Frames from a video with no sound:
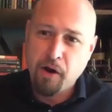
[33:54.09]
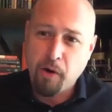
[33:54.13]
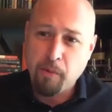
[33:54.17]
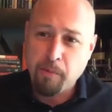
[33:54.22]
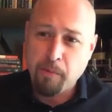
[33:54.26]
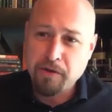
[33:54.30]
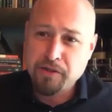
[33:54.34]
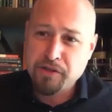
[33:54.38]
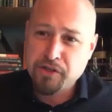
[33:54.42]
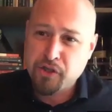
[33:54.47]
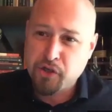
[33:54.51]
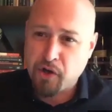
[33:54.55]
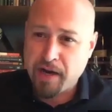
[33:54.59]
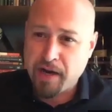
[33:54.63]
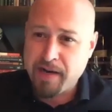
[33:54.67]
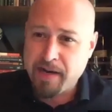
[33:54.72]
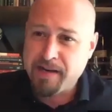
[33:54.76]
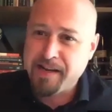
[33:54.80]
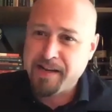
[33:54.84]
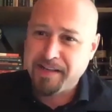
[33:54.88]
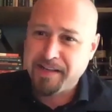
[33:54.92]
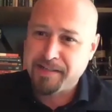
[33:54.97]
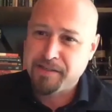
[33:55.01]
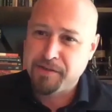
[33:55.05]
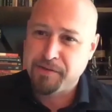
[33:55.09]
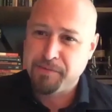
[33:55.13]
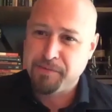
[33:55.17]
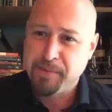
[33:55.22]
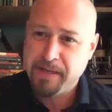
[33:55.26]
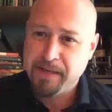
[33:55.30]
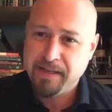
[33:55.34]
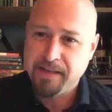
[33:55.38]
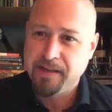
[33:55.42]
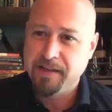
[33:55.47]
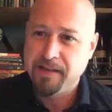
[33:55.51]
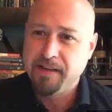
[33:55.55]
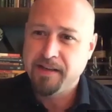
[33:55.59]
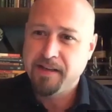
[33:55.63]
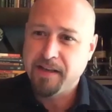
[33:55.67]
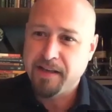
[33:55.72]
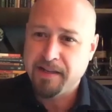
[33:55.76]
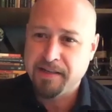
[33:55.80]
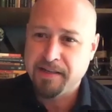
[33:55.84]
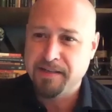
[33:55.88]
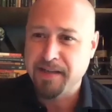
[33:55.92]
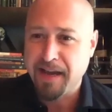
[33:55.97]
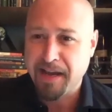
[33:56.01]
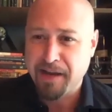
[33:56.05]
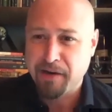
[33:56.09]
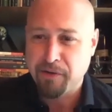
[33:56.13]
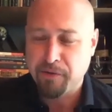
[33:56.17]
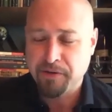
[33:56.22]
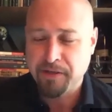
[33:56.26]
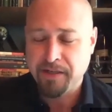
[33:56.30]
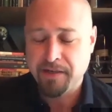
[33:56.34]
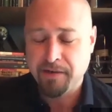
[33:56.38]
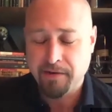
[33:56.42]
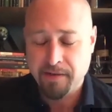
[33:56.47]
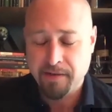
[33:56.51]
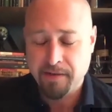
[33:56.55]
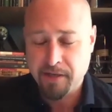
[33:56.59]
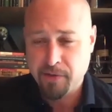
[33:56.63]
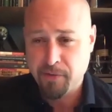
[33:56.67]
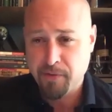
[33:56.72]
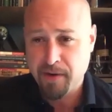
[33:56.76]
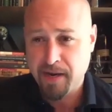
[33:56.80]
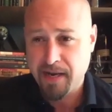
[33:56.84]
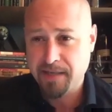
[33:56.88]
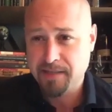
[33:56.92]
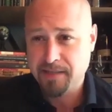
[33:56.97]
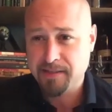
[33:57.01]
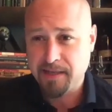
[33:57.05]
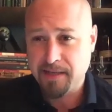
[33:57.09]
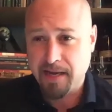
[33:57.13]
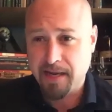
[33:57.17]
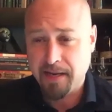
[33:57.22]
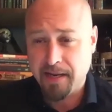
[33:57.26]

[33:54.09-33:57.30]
almost trending to be entitled here in the U.S.